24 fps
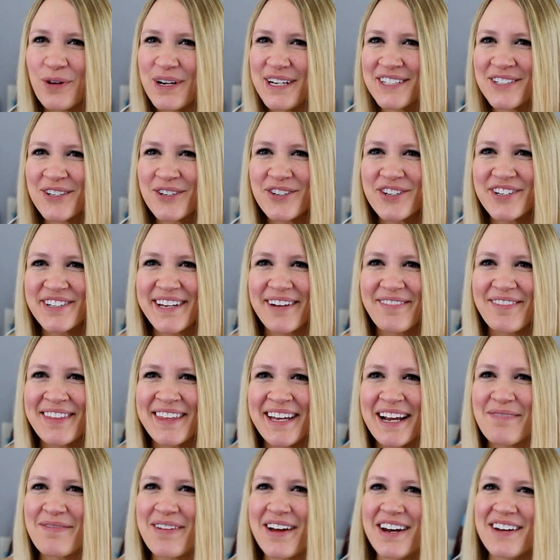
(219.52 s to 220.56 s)
researches
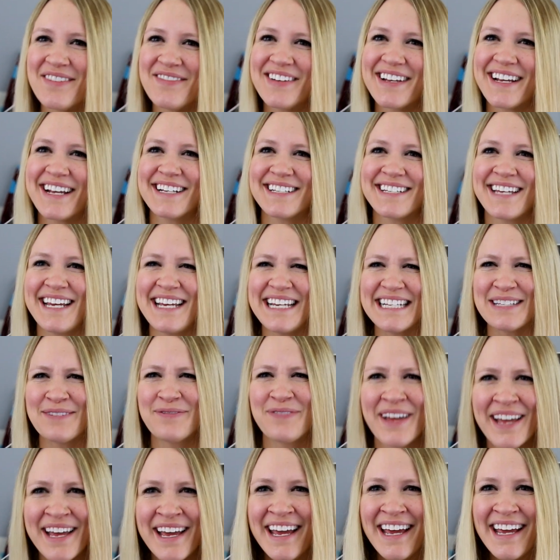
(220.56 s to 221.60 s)
everything about him because
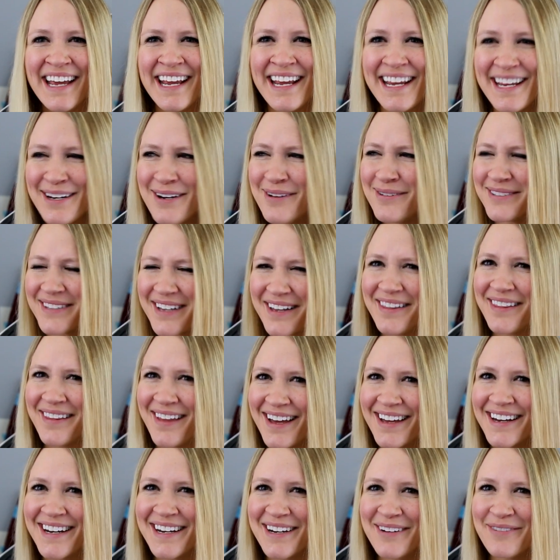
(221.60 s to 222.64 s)
he's he knows a
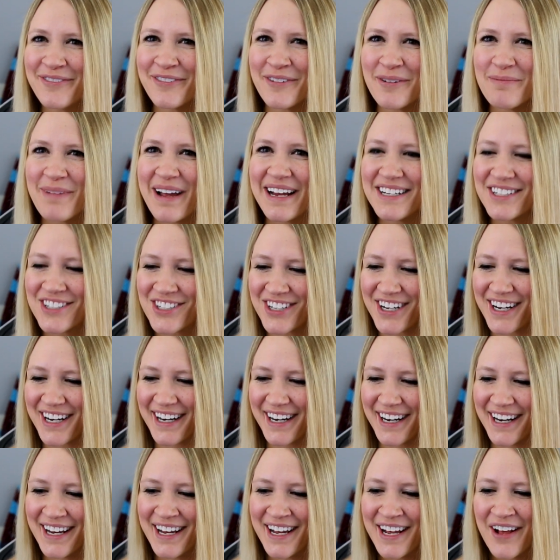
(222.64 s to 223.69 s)
lot of
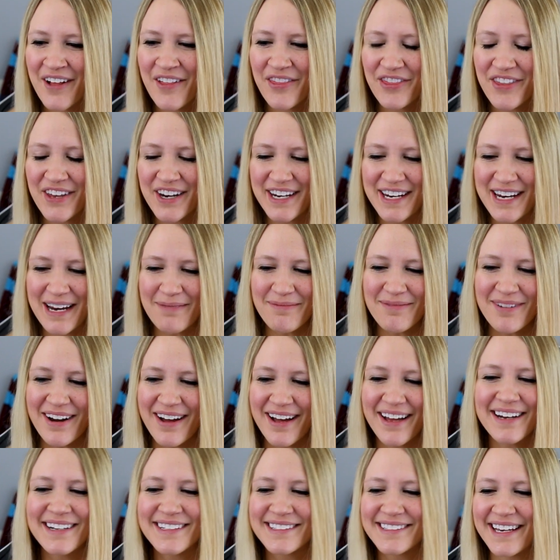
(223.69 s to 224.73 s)
information. The
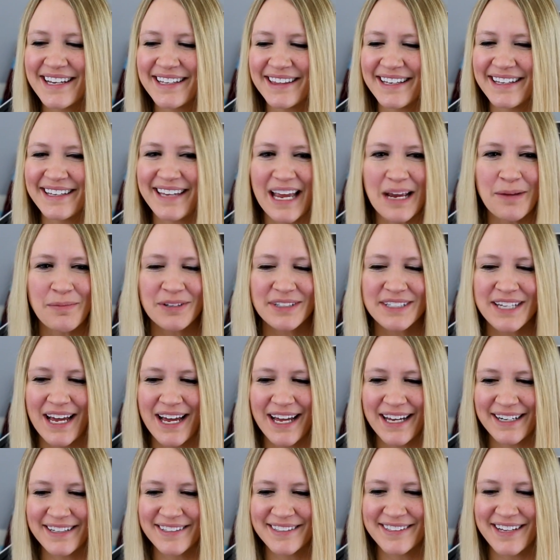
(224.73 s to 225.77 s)
Nimrod is like the
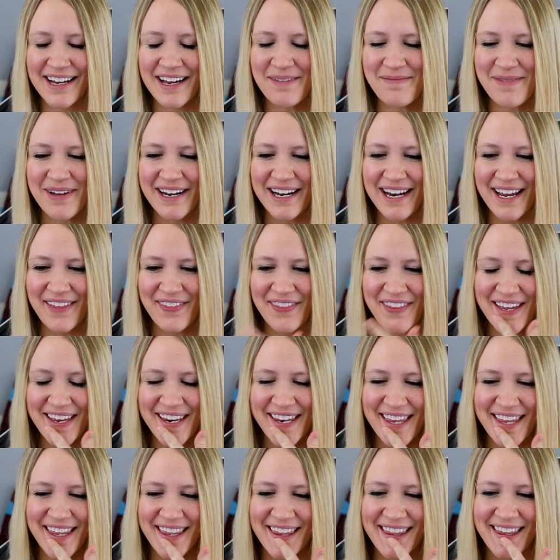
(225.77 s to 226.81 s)
gamertag assignment, and
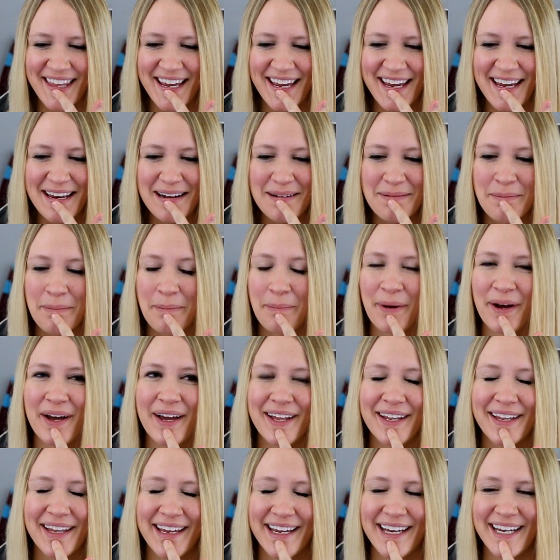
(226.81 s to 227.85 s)
then the Eaten
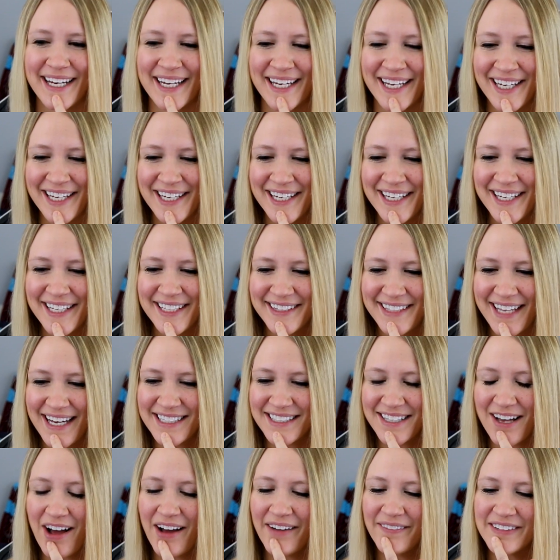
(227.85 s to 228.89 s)
Butt, like
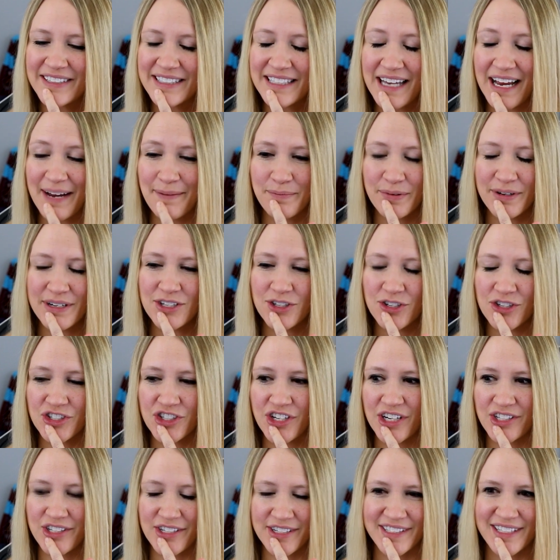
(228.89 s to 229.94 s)
that's obviously I'm pretty sure
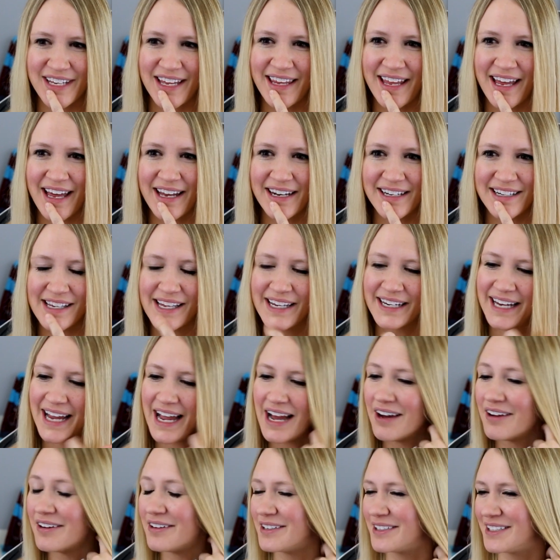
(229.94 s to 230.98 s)
JJ said that like
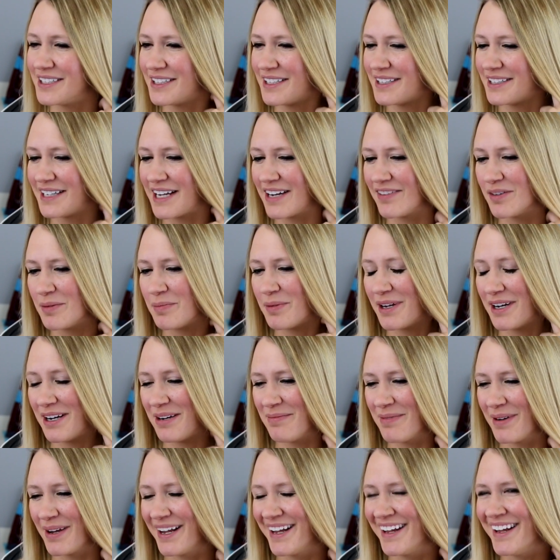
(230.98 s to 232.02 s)
out to everybody,
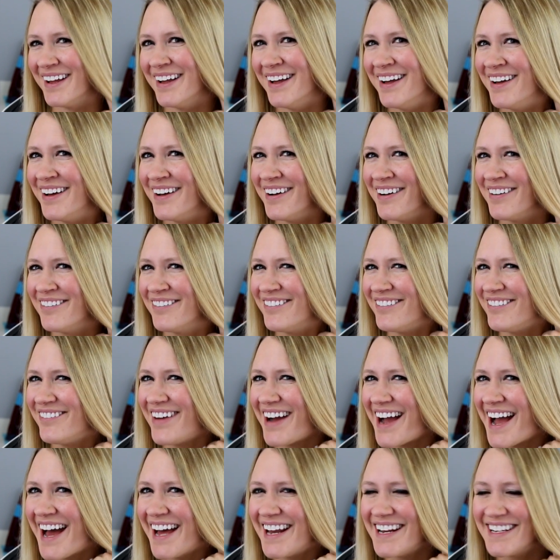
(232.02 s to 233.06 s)
but
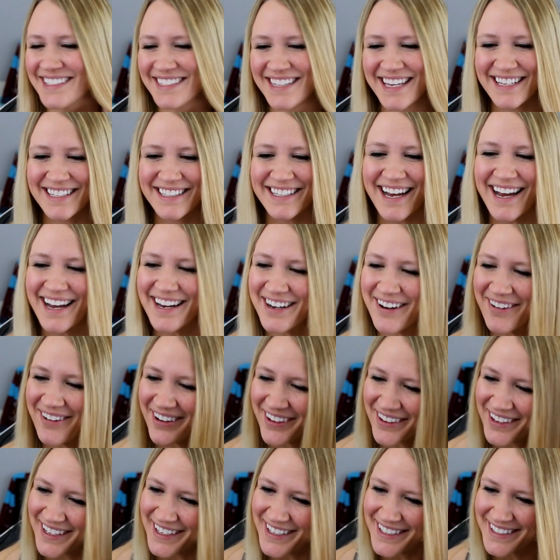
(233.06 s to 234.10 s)
what, how does this guy know
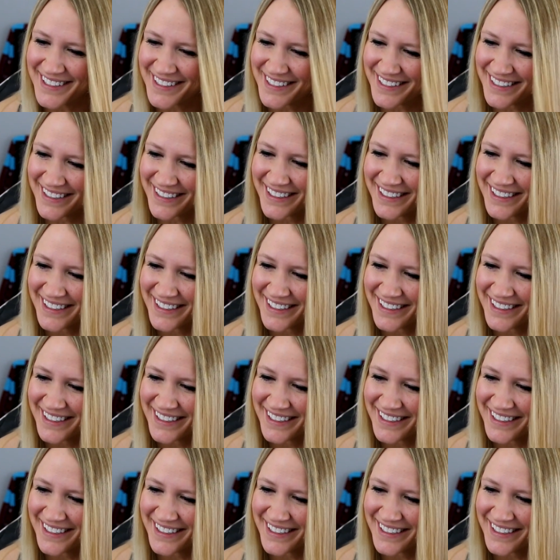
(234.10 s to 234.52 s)
all this?